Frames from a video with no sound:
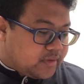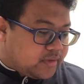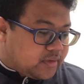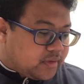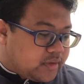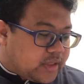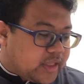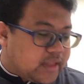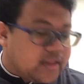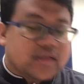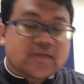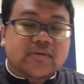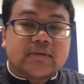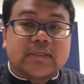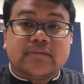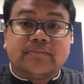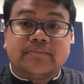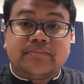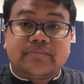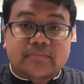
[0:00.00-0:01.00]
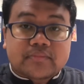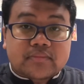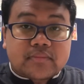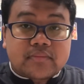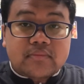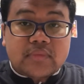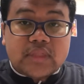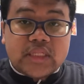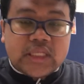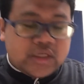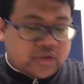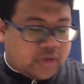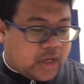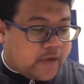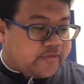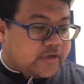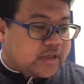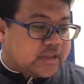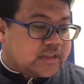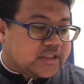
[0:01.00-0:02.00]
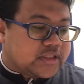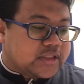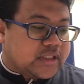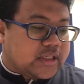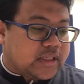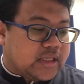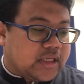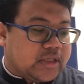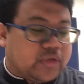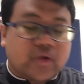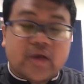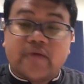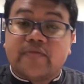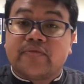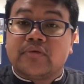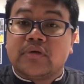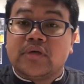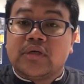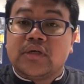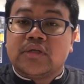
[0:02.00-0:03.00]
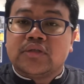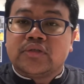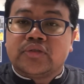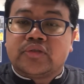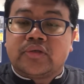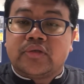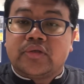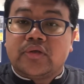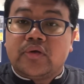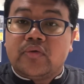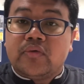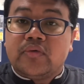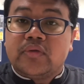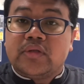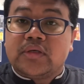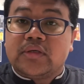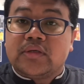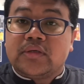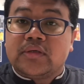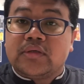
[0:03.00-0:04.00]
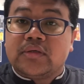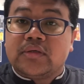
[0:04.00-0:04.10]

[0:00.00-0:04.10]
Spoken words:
Okay, this one you have to understand, and you have to know the